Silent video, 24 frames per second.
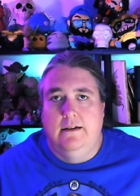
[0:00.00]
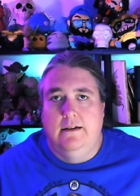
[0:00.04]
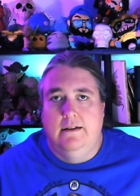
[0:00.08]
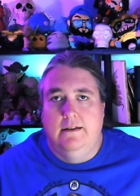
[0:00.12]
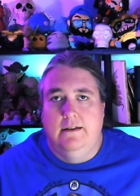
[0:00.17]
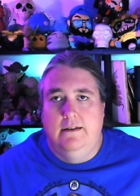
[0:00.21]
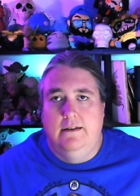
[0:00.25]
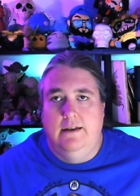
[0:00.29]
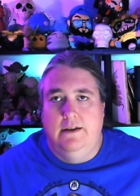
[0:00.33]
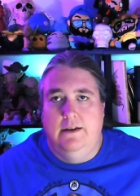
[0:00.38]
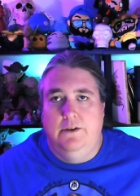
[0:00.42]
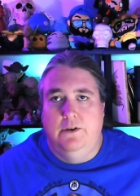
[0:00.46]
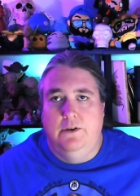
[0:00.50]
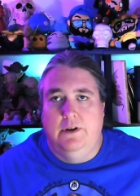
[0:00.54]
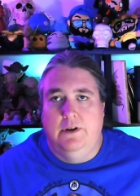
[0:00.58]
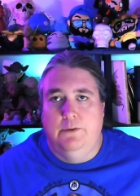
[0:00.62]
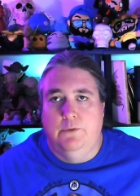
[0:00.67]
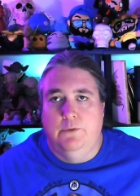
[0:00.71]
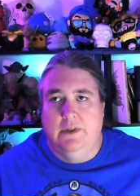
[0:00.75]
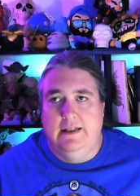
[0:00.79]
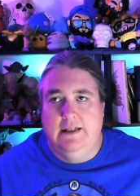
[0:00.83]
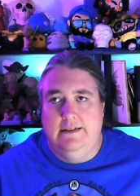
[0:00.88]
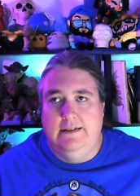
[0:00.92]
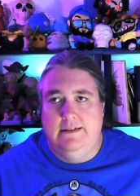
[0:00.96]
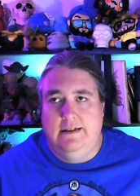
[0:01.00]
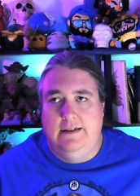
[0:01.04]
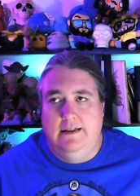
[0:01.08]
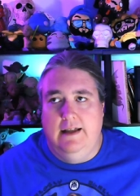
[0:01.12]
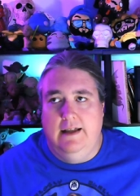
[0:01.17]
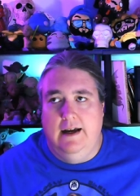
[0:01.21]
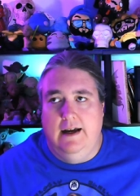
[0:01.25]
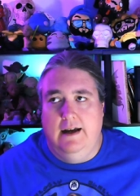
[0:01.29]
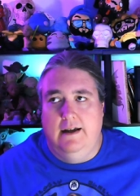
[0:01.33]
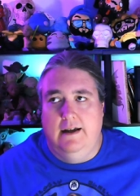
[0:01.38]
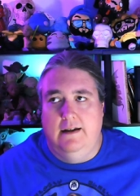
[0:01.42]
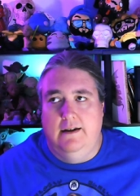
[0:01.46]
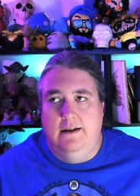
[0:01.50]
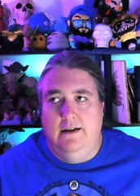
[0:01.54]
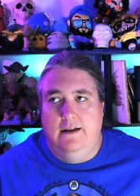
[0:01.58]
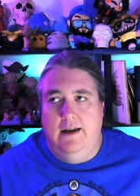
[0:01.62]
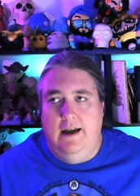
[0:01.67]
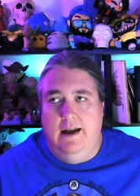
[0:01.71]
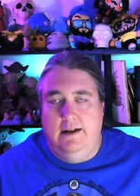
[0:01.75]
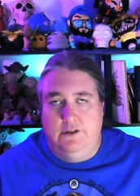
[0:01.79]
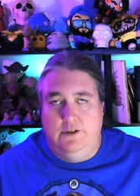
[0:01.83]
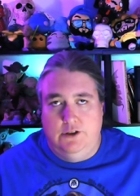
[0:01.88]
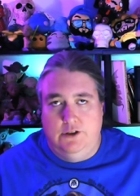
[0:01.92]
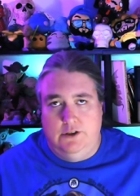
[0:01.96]
that you can really see that
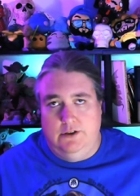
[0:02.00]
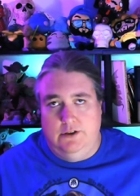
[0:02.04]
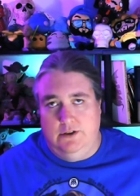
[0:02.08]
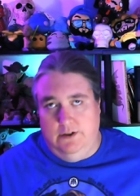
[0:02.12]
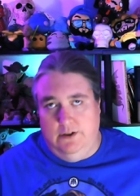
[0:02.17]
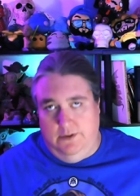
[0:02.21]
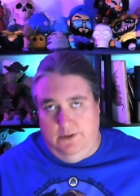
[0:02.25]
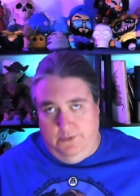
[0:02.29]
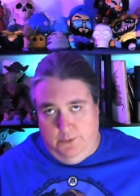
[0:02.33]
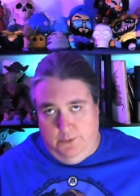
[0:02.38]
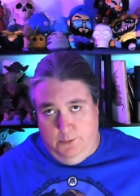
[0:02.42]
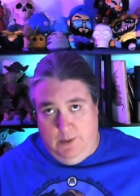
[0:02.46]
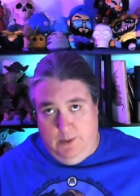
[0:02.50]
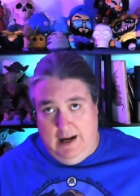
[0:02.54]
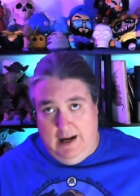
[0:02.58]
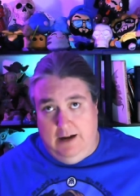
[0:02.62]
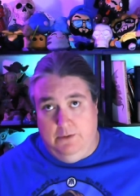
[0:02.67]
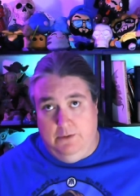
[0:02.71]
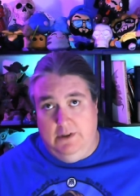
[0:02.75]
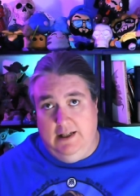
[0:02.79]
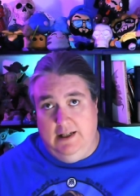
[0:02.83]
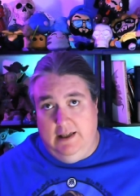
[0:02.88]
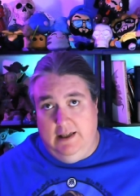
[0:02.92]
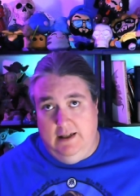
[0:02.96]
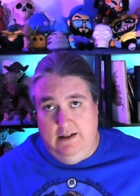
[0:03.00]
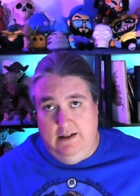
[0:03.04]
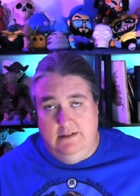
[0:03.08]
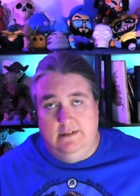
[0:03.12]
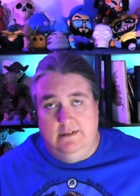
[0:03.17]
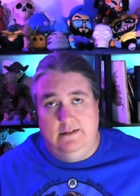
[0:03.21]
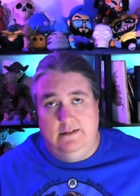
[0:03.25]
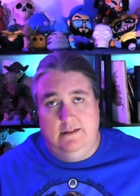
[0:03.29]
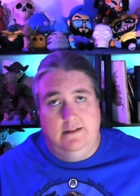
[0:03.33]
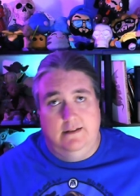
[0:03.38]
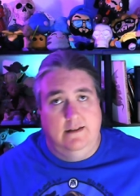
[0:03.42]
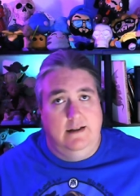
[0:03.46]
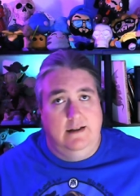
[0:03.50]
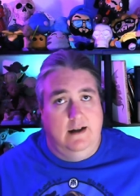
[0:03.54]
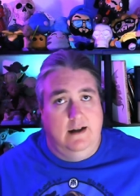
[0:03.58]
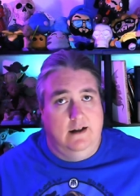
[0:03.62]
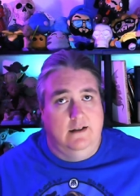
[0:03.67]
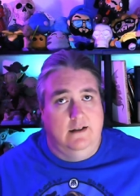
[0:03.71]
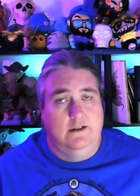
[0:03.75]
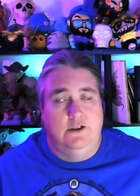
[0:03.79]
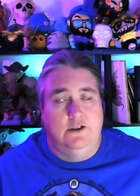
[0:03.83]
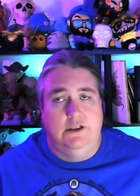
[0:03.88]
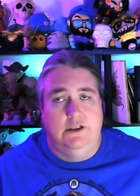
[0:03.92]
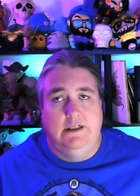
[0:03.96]
etched throughout his
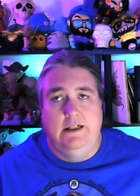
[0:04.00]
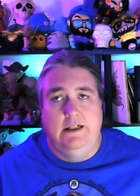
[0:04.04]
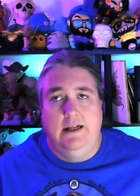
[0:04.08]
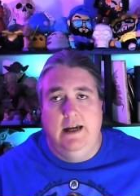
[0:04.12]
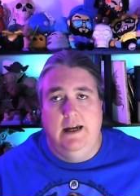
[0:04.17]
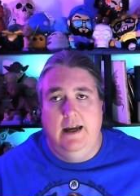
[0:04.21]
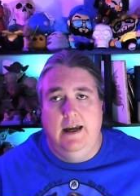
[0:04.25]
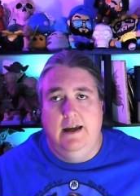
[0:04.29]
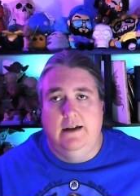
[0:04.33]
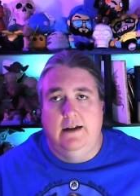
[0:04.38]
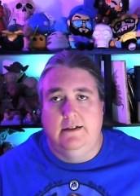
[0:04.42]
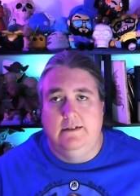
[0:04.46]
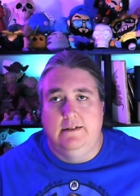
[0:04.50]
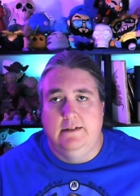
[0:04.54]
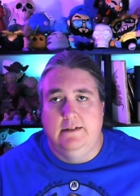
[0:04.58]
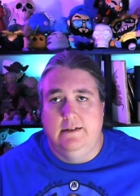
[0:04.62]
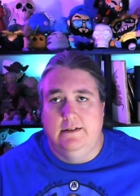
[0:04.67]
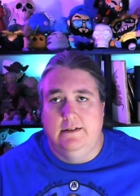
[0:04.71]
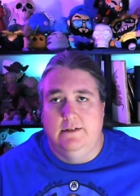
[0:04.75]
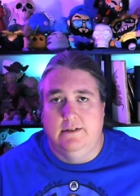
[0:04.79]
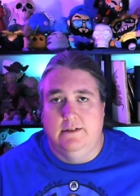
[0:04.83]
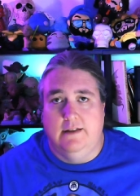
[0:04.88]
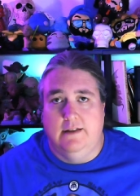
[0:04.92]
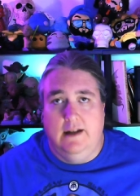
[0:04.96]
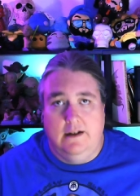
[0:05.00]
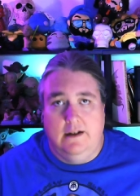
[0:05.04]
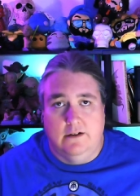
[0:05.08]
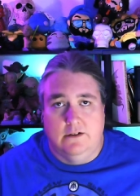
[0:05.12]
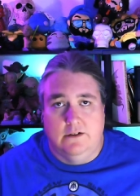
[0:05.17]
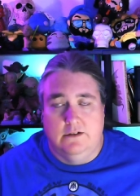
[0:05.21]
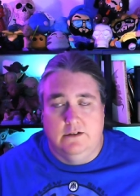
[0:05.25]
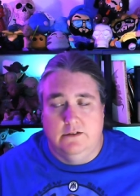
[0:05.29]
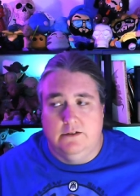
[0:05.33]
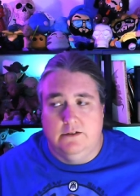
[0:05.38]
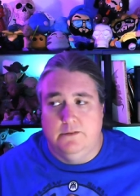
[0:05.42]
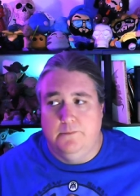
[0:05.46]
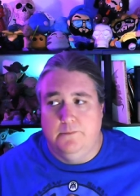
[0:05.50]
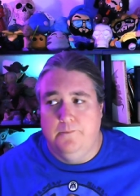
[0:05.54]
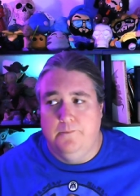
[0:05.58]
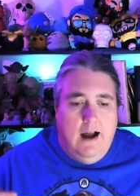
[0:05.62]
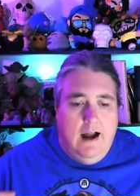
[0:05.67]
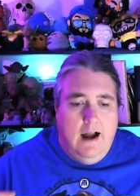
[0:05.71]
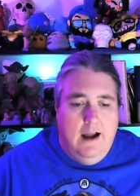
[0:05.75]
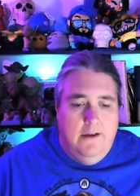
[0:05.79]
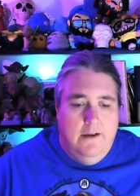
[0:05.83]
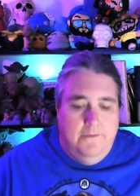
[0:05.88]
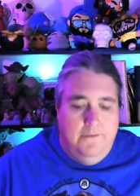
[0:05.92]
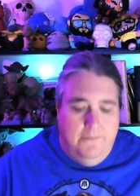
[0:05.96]
theology and his letters.
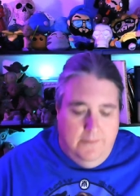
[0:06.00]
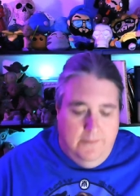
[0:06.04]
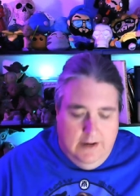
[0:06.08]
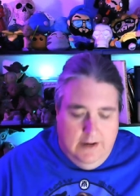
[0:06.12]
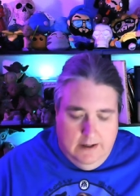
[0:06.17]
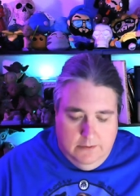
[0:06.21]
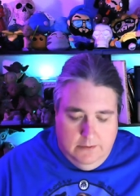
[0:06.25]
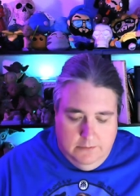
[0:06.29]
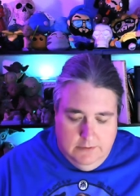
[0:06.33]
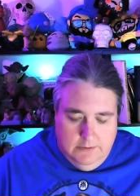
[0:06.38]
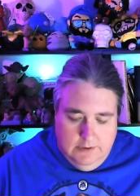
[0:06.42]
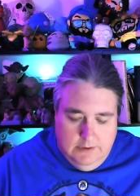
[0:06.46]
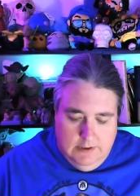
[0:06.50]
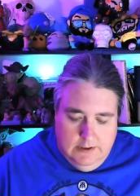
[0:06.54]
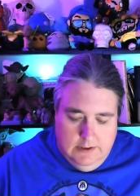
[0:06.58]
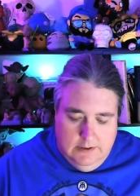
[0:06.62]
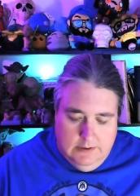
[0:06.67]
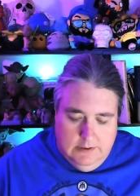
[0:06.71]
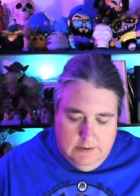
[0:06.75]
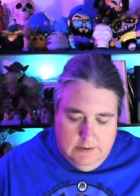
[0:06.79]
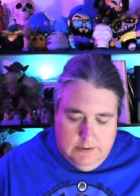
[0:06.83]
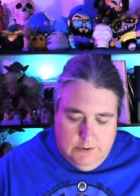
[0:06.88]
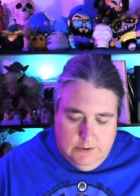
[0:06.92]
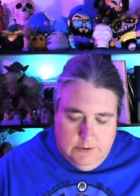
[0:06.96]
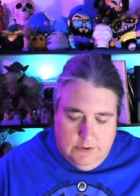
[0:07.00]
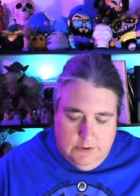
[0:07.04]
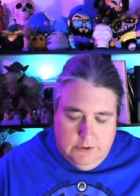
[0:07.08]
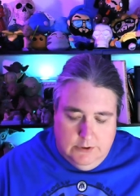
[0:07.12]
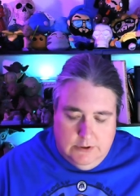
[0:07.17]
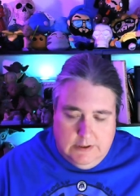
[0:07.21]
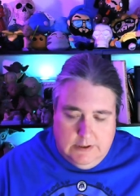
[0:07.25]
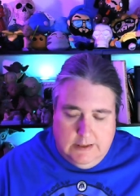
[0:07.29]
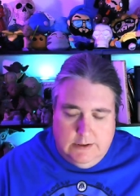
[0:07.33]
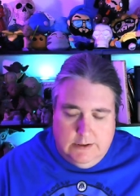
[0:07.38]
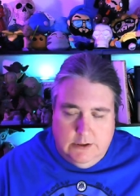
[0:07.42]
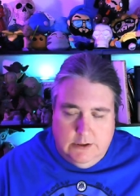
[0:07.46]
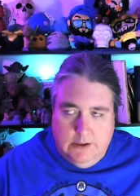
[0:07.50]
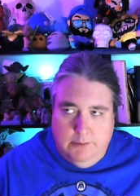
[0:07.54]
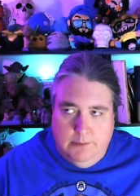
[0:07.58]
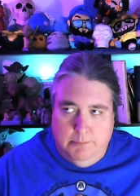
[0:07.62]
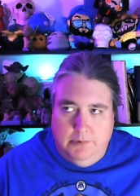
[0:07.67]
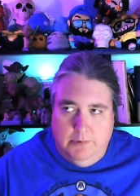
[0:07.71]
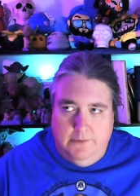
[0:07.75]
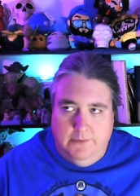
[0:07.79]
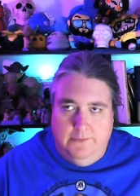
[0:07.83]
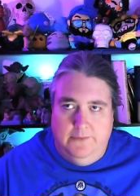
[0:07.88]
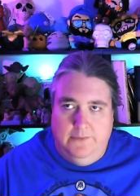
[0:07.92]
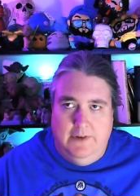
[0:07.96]
I found such a
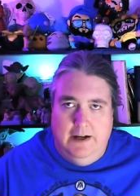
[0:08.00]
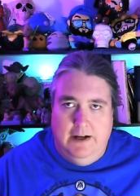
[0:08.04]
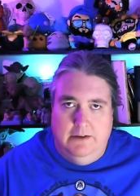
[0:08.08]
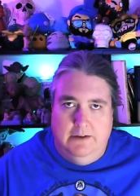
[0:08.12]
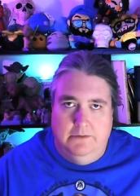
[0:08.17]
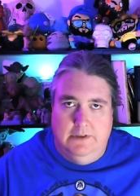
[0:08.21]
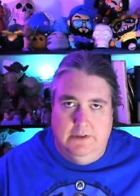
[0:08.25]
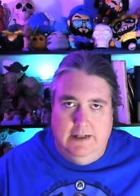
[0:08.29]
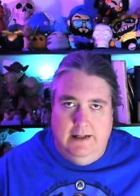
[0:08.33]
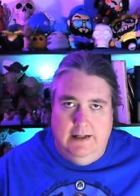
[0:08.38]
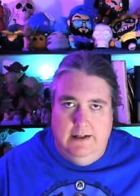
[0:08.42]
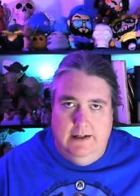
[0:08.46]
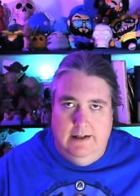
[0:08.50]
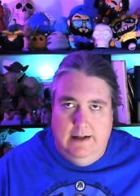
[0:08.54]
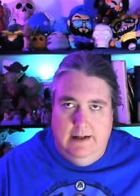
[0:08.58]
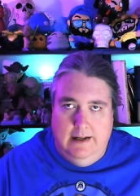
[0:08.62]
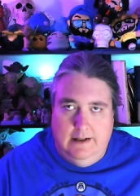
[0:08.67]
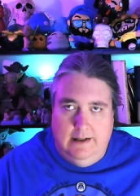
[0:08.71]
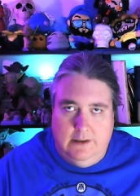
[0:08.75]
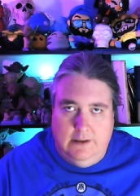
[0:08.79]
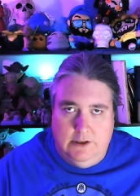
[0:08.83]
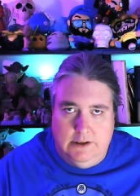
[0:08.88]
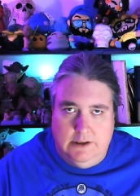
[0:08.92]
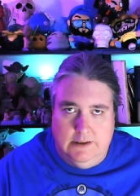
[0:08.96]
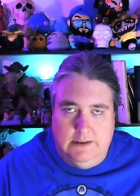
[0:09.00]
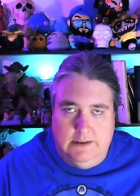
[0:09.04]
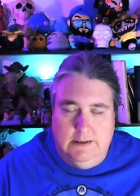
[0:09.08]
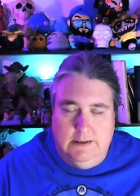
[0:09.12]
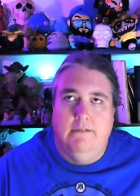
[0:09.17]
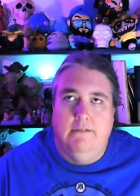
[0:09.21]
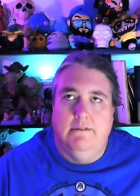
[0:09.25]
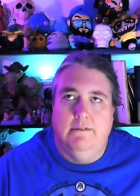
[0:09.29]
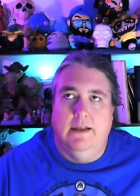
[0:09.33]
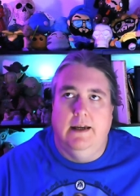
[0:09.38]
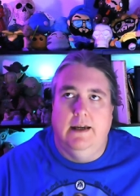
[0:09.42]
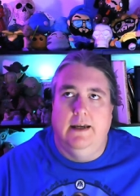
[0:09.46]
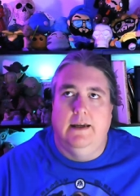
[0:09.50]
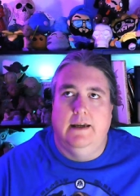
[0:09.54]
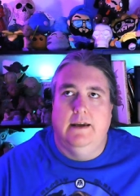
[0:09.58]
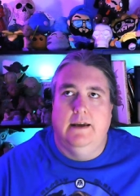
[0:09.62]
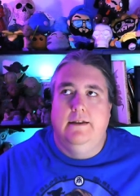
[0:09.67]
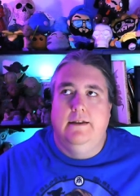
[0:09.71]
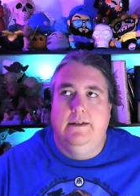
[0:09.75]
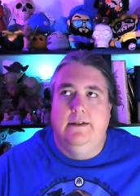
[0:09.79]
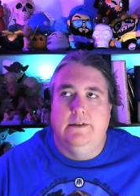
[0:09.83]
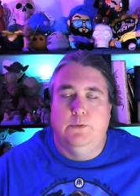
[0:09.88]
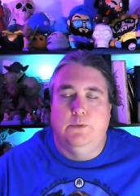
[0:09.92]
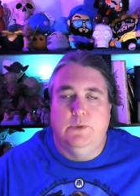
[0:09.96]
profound connection. Like,
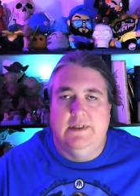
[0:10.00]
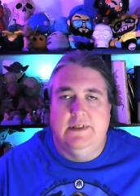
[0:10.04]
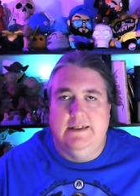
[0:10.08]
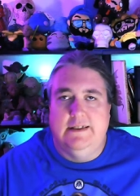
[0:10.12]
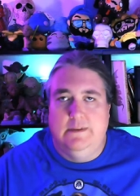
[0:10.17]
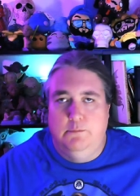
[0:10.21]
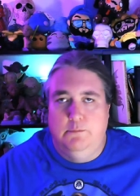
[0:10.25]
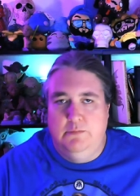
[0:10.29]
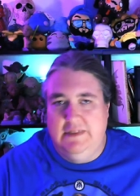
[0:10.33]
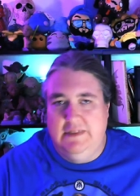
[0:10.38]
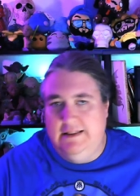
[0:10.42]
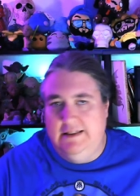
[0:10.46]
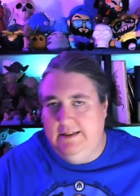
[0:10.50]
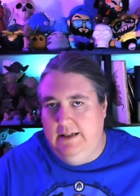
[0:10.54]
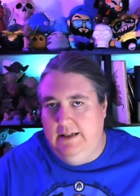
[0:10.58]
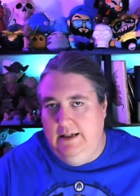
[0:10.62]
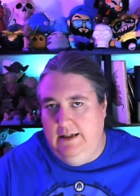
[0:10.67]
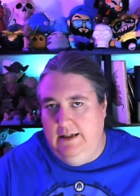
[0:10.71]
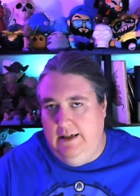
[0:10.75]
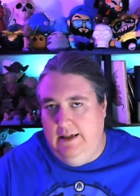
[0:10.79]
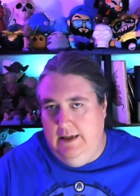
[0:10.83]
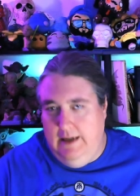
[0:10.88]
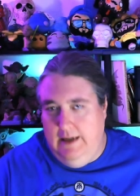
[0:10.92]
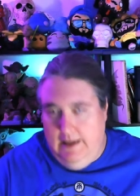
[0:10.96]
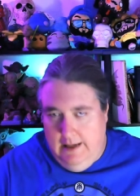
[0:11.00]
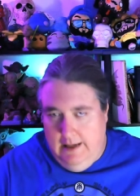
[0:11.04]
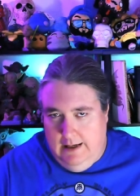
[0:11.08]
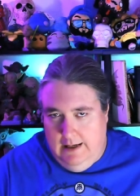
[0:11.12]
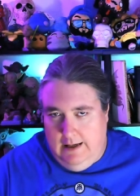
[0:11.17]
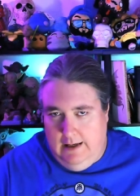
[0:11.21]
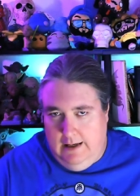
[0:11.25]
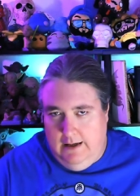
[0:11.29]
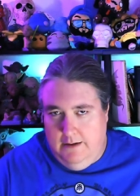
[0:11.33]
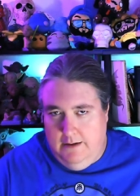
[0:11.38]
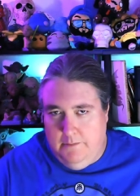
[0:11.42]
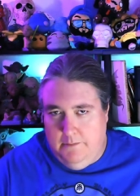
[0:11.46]
this was the missing key